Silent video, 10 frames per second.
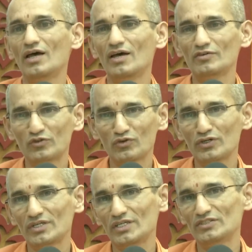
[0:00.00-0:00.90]
I have a
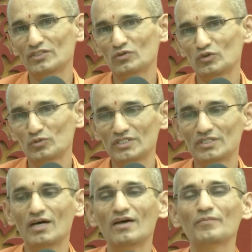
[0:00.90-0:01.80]
strong reason, O
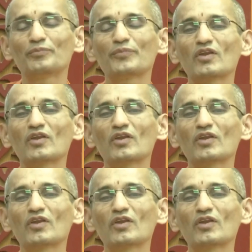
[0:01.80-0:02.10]
Sumantra.